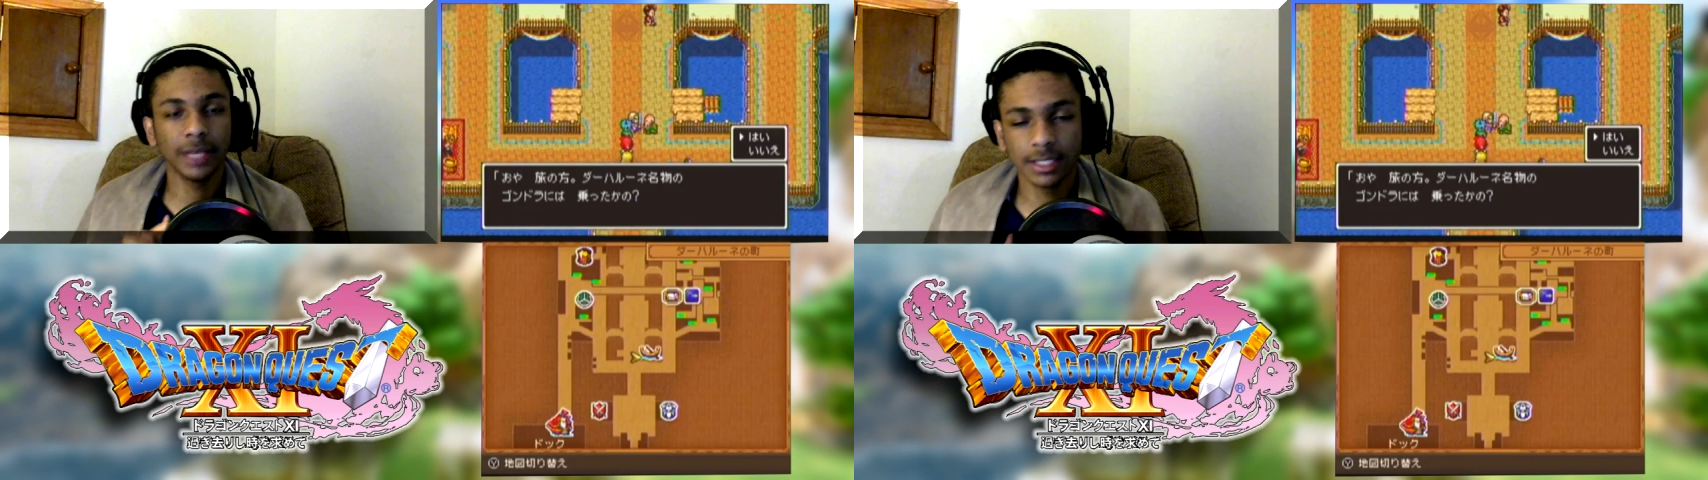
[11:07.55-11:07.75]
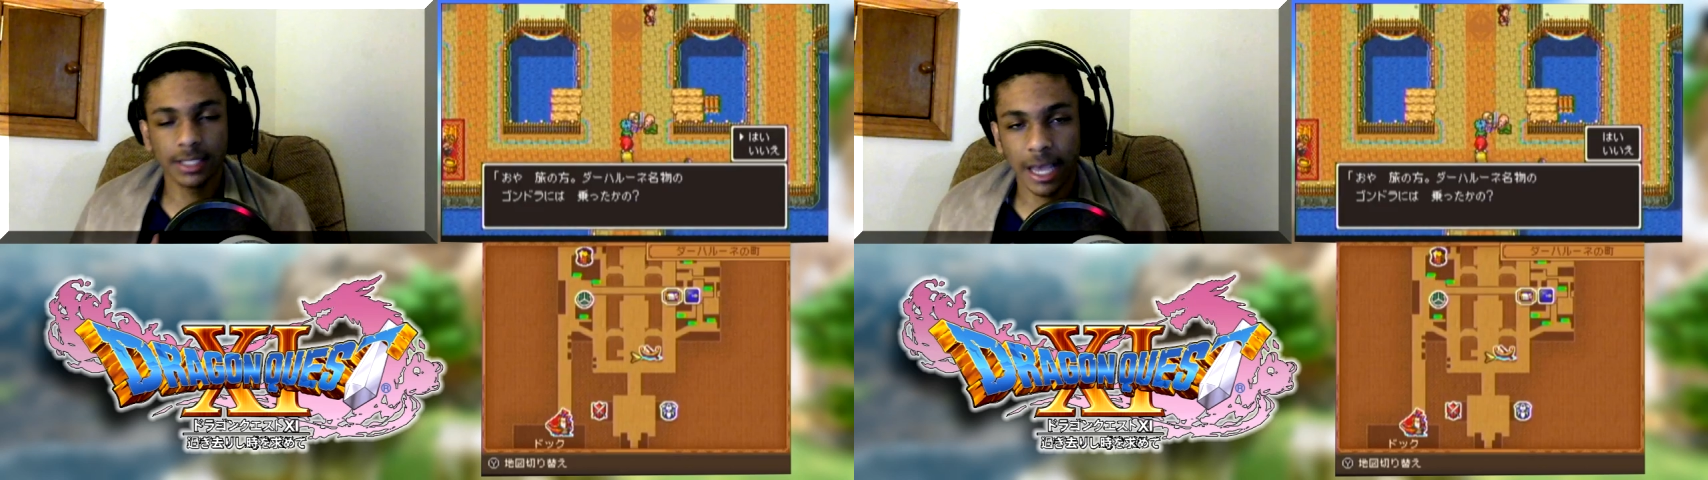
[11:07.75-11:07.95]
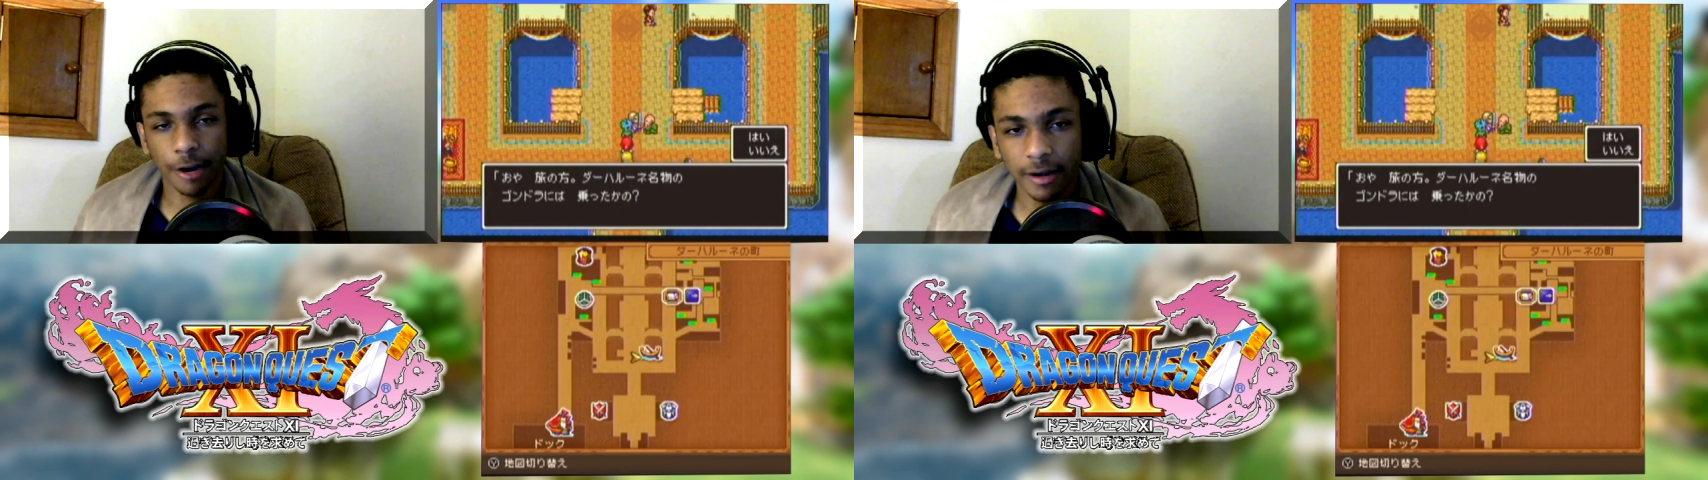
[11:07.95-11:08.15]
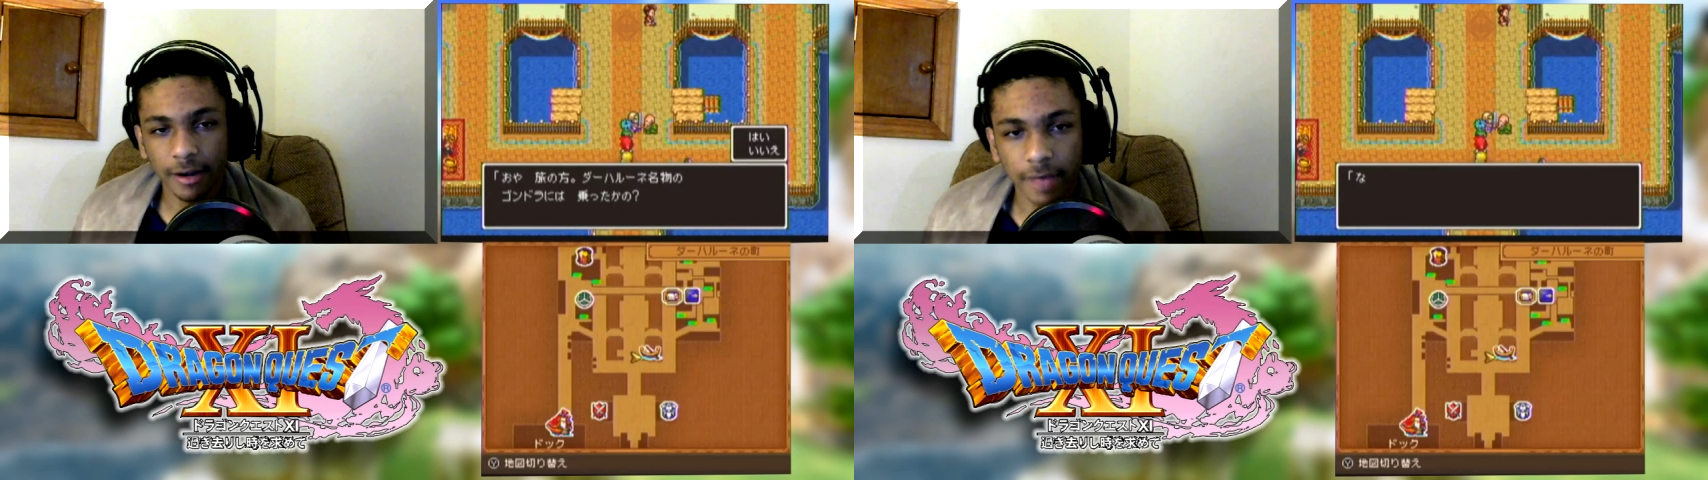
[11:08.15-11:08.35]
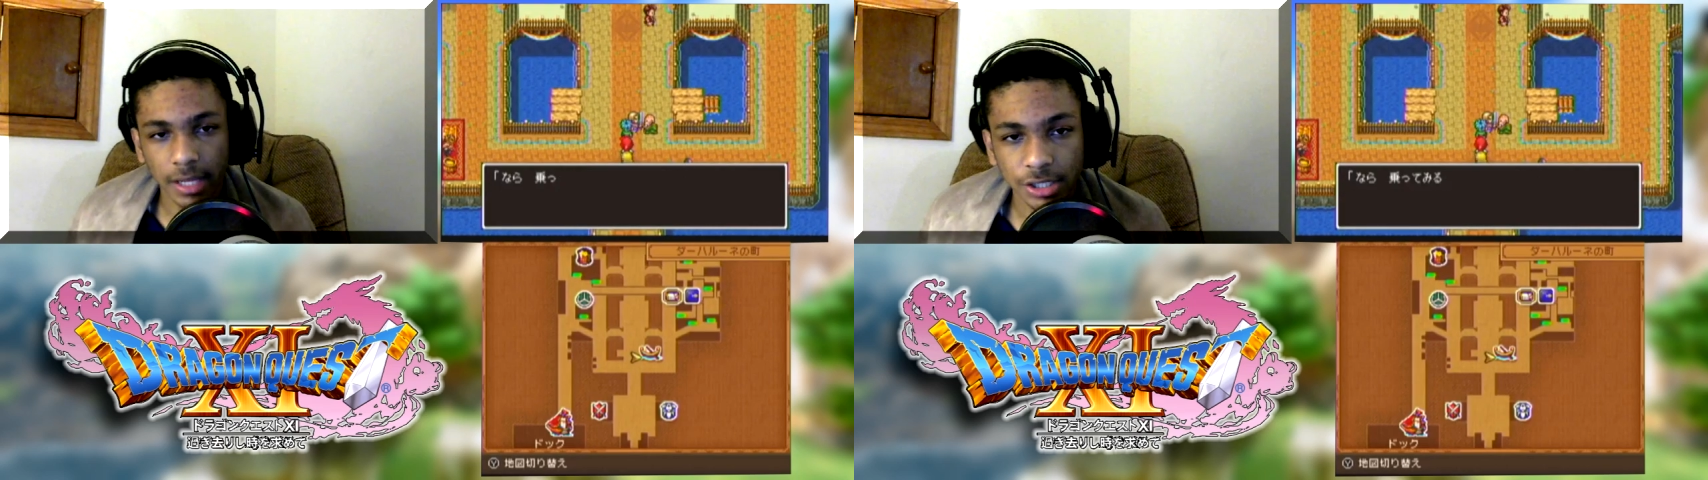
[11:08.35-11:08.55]
because they are
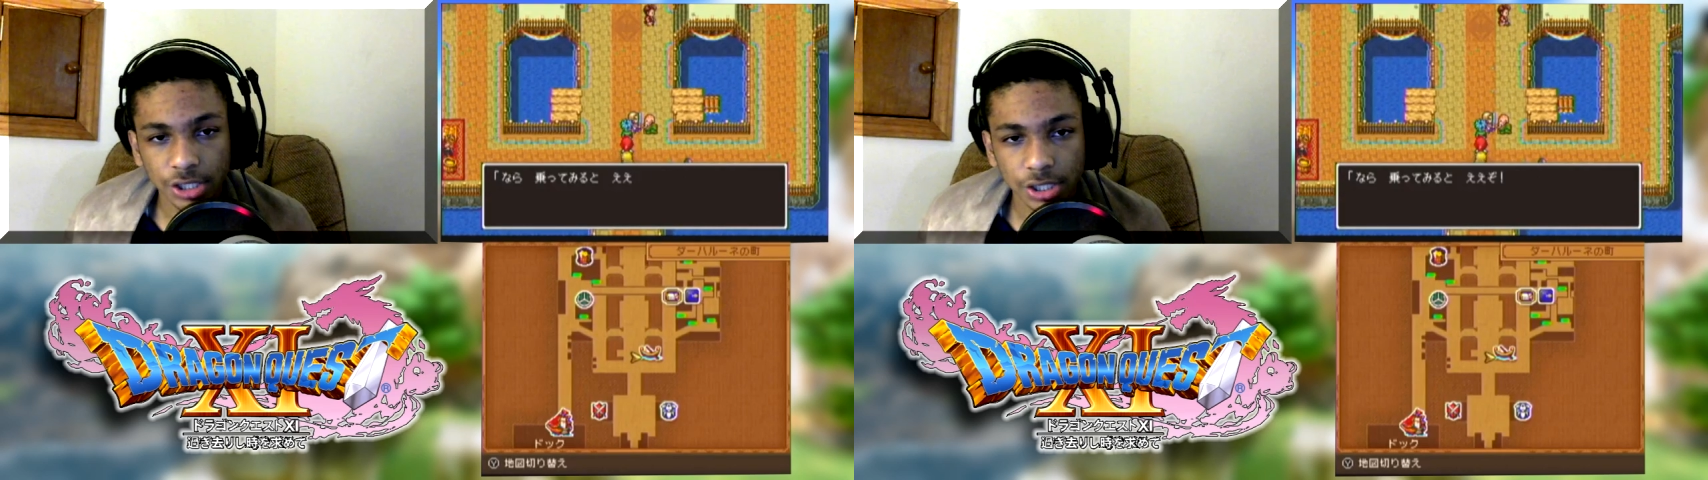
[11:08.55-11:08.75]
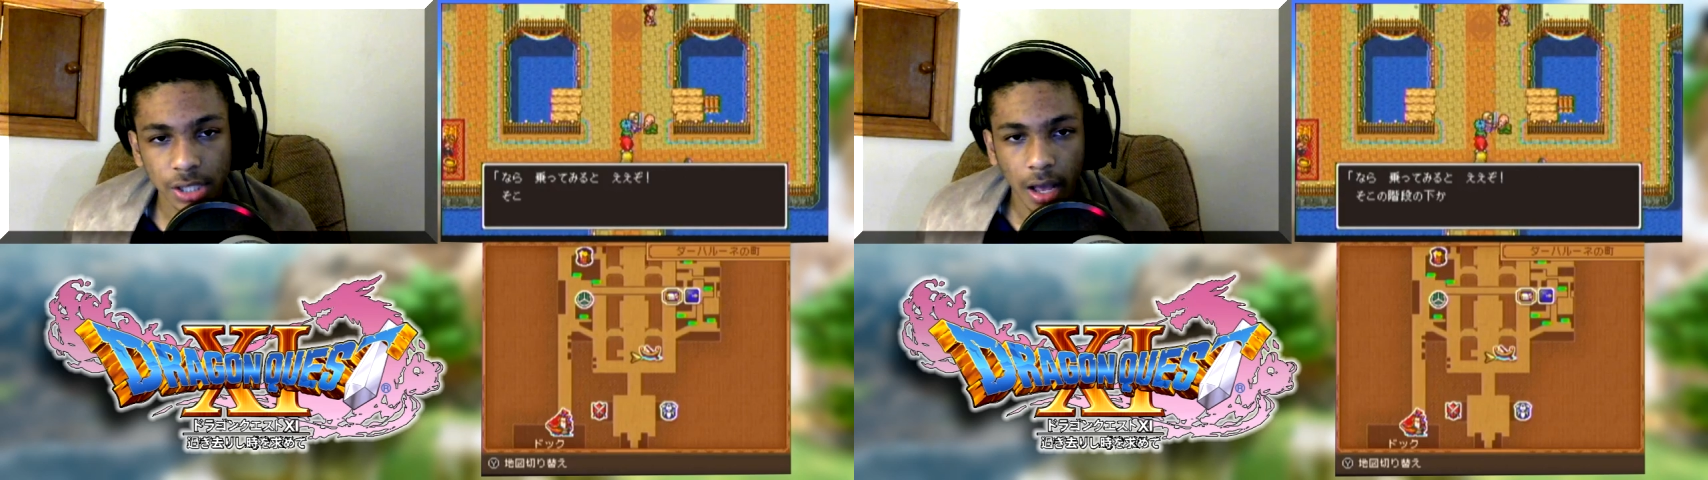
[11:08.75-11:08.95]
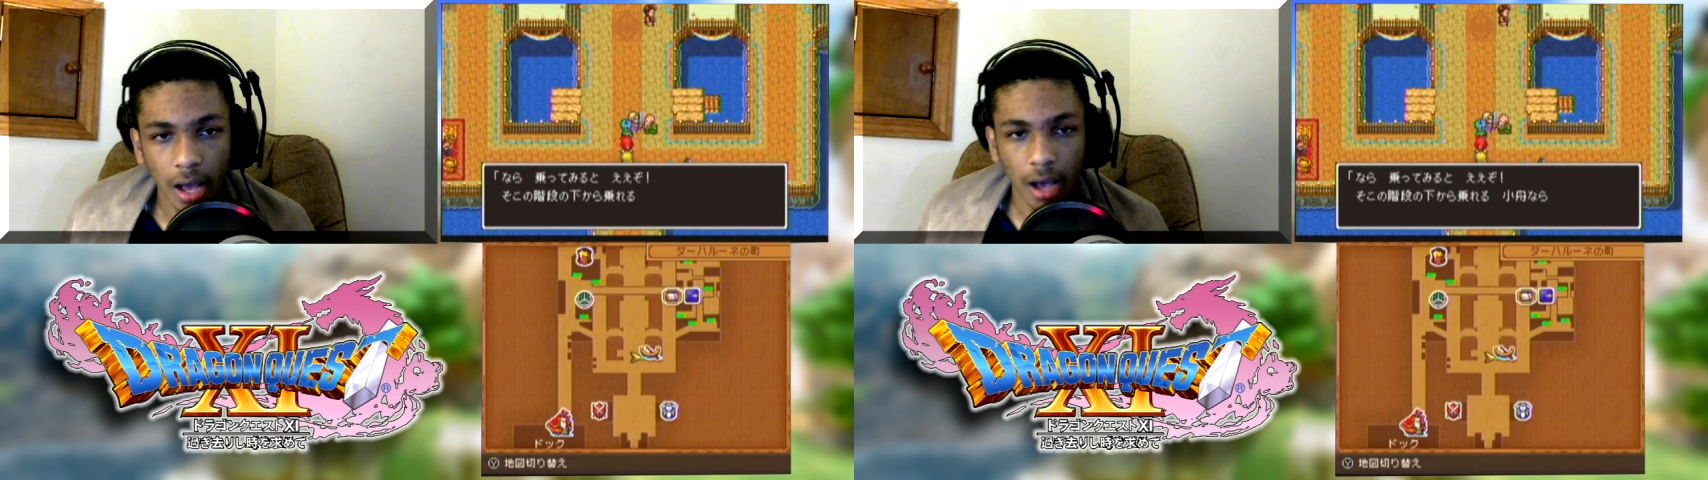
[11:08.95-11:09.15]
in a village.